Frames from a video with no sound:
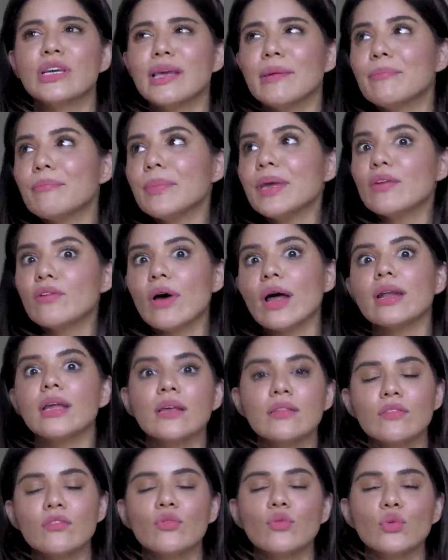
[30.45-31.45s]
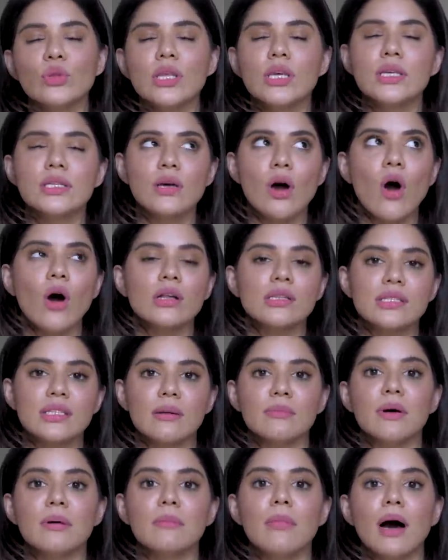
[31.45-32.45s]
keep me running through these hot
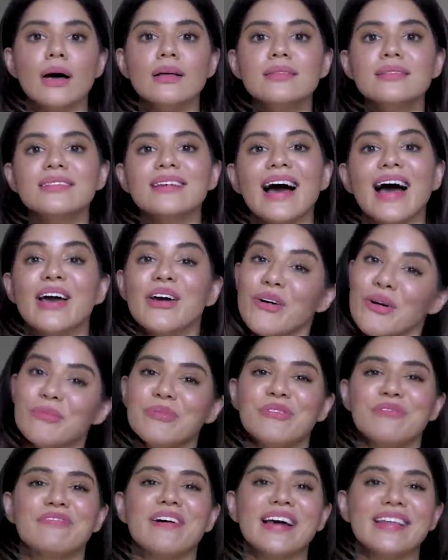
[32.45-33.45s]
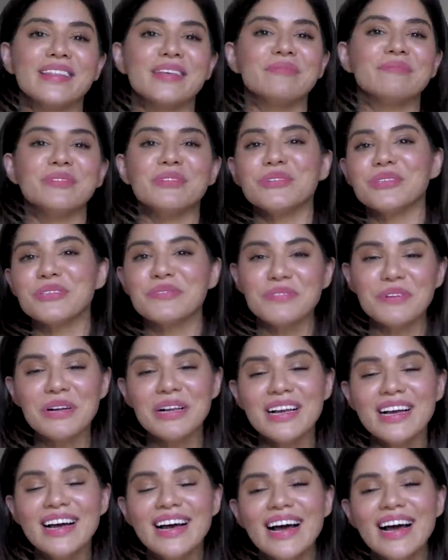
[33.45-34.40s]
summer months. I hope you find them useful.